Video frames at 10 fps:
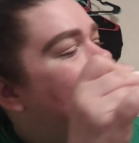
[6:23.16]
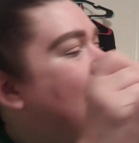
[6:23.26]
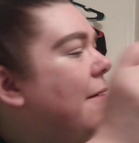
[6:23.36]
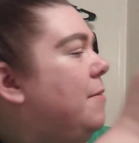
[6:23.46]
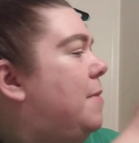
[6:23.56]

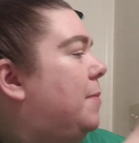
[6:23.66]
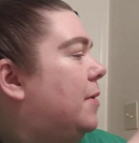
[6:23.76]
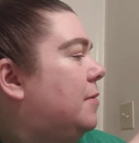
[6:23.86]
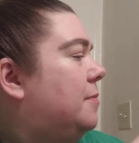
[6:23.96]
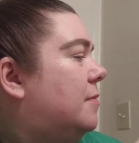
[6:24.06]
I
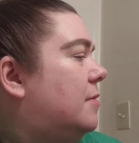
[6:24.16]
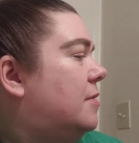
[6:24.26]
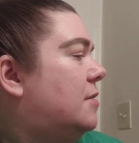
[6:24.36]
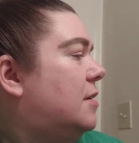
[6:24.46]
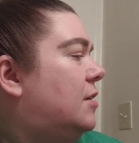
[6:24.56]
remember
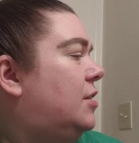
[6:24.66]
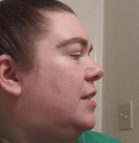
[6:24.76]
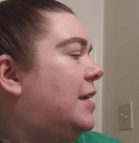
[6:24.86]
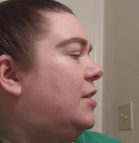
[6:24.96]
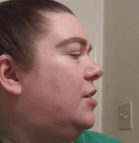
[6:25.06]
she
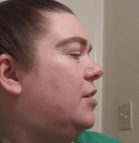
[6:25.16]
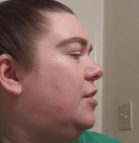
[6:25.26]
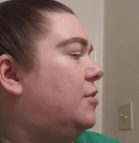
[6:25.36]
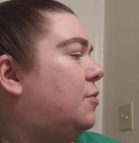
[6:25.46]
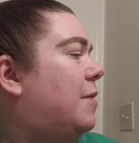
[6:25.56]
said you can
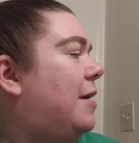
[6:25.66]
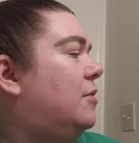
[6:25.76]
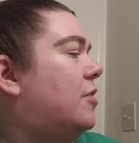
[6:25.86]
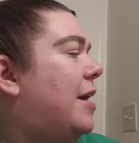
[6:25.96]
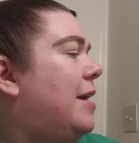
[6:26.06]
use it wet or
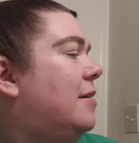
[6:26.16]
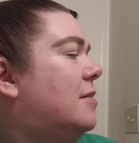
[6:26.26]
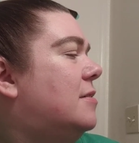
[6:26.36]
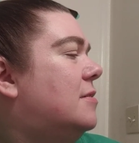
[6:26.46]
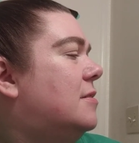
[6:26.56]
dry,
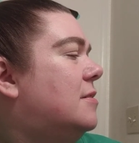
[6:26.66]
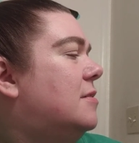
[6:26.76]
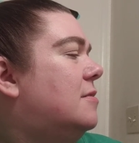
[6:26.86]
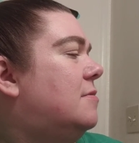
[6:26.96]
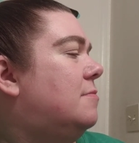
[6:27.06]

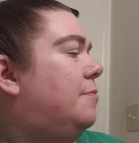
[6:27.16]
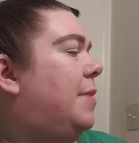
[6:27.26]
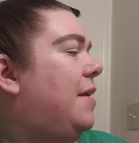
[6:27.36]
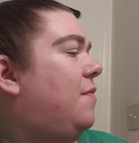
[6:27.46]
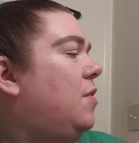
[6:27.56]

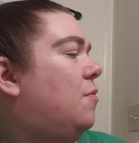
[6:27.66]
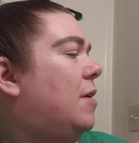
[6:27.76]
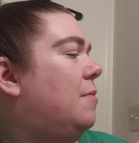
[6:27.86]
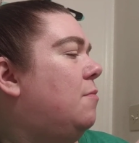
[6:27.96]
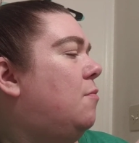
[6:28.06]
but if you
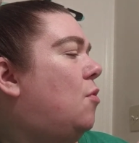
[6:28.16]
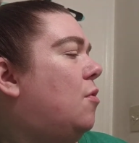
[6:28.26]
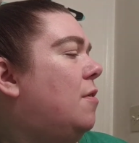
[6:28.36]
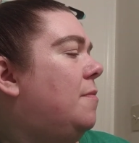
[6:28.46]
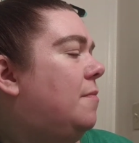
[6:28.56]
want
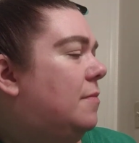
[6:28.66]
more